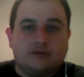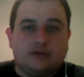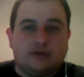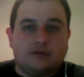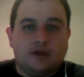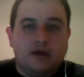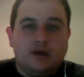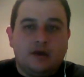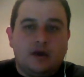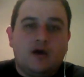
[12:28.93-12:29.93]
So
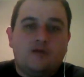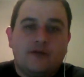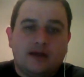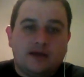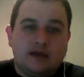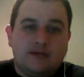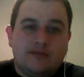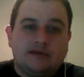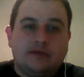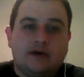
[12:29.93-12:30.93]
hopefully I can
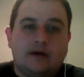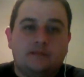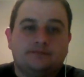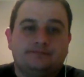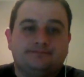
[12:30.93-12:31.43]
keep this up.